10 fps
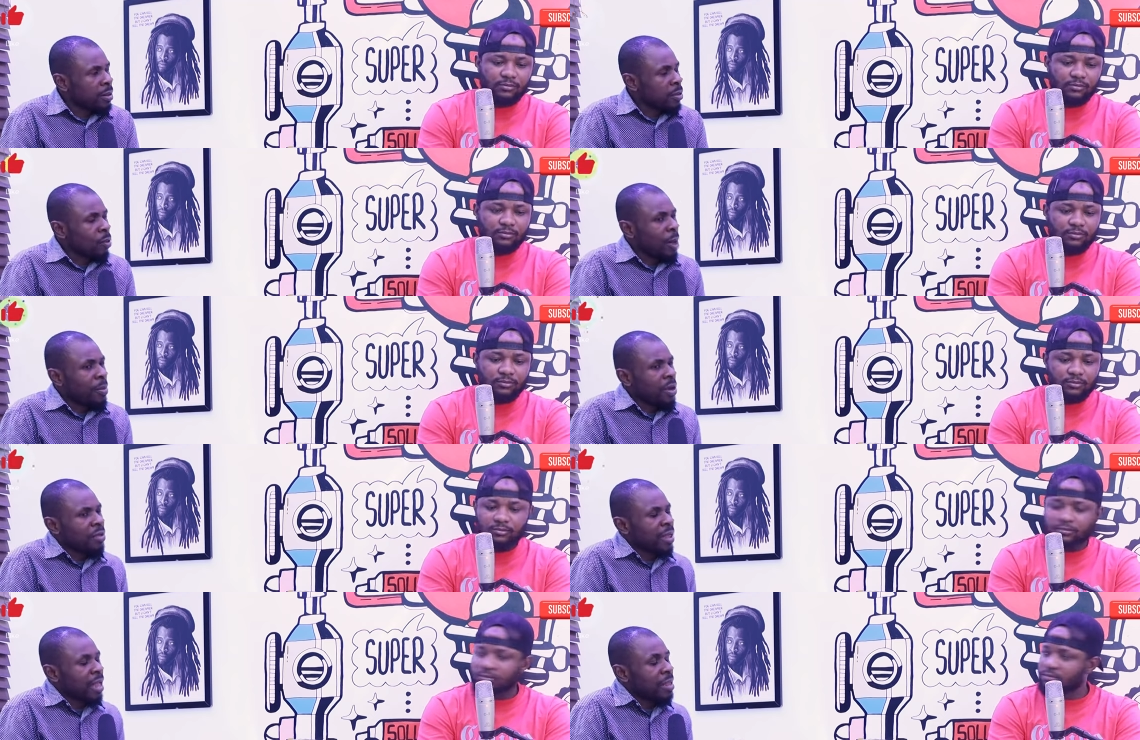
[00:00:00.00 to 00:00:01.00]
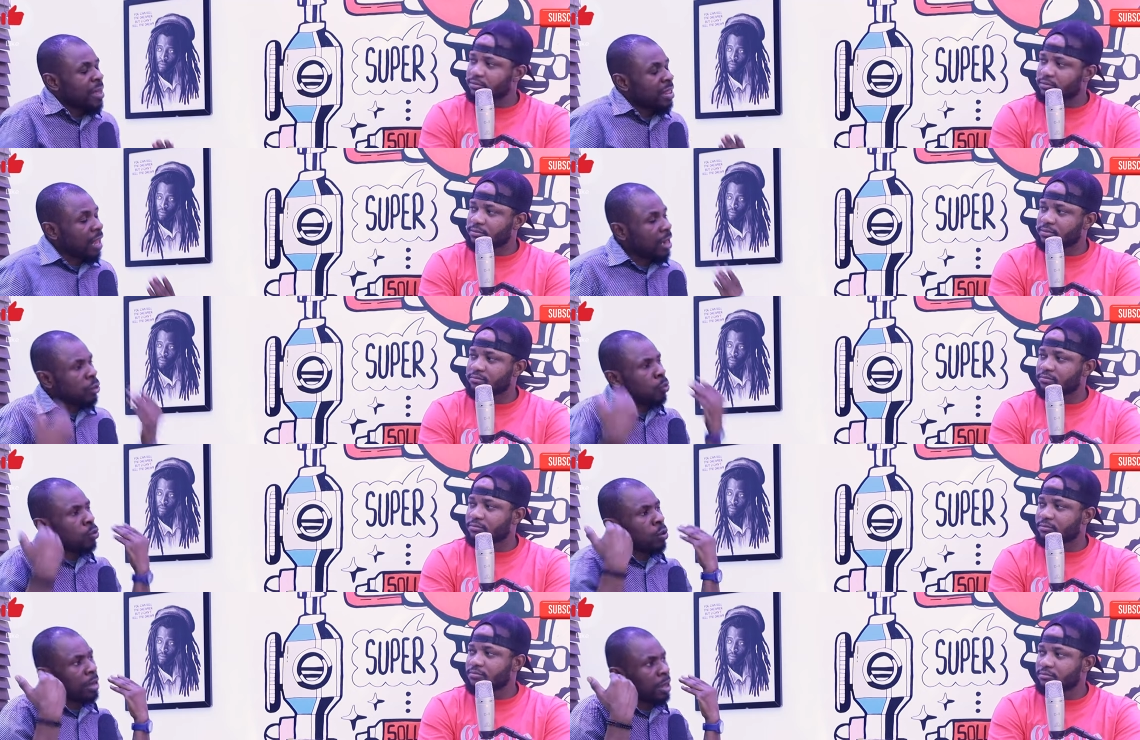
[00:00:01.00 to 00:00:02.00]
Speaker 1: So I believe saying that the mentality we
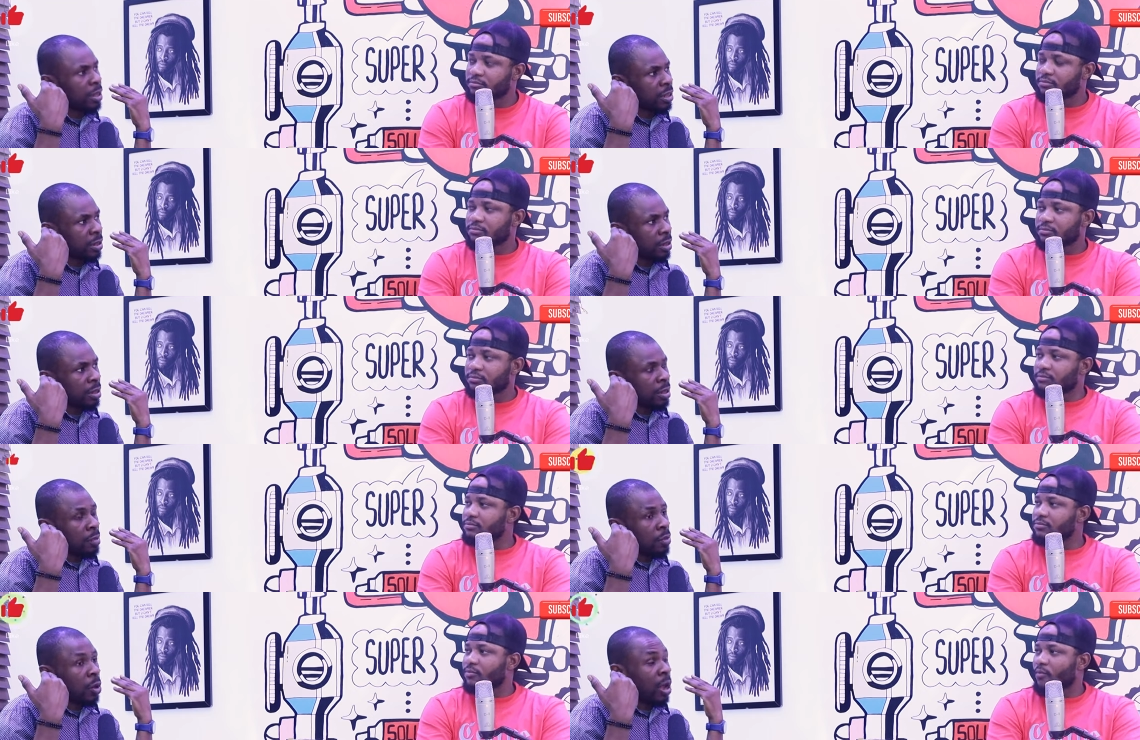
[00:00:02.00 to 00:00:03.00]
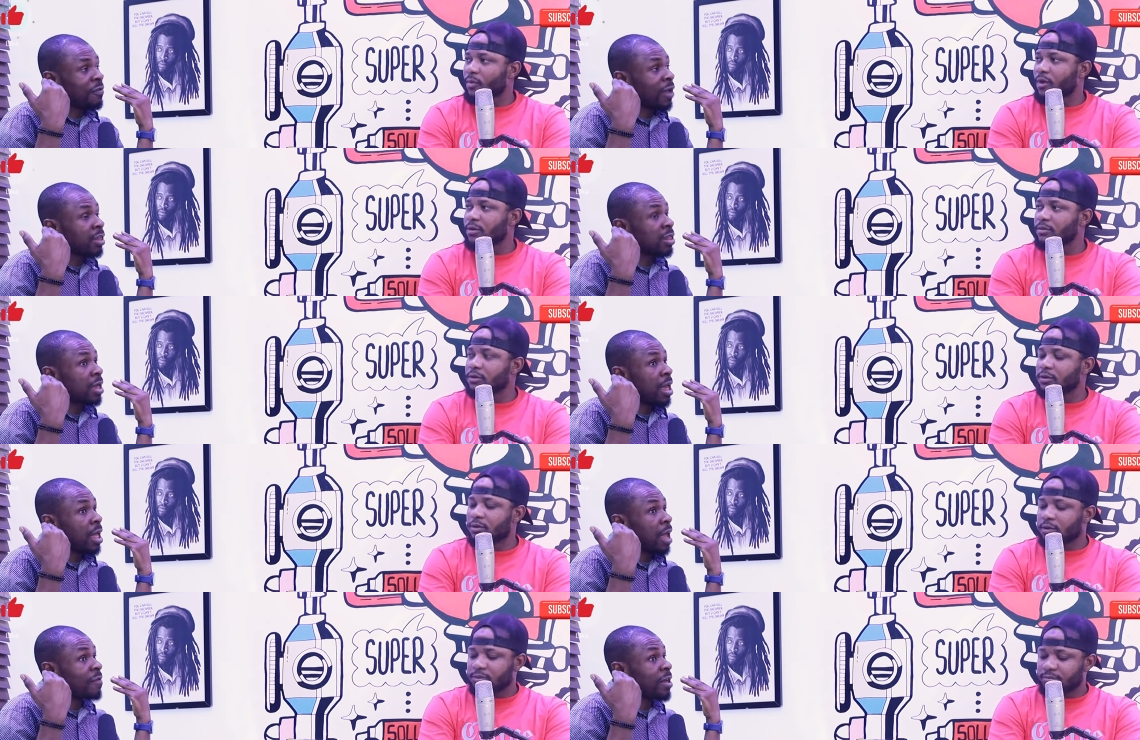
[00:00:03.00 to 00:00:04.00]
don't get, because I never see
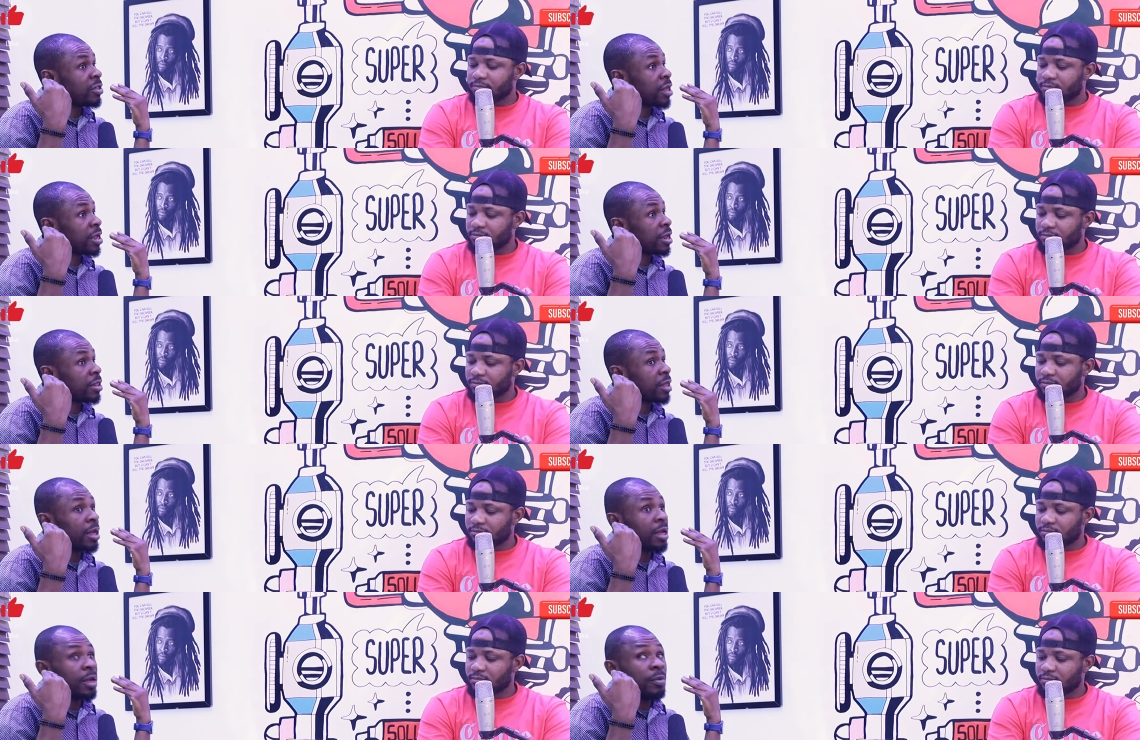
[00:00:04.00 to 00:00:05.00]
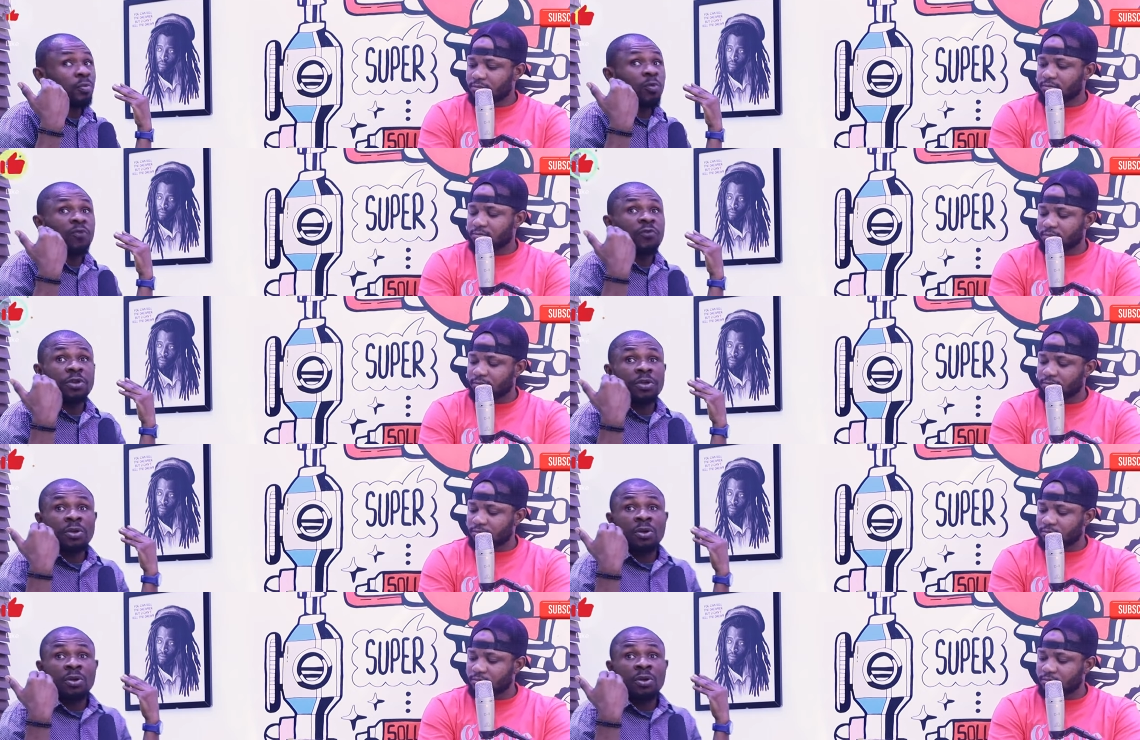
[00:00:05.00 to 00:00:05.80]
I never see any Christian movie,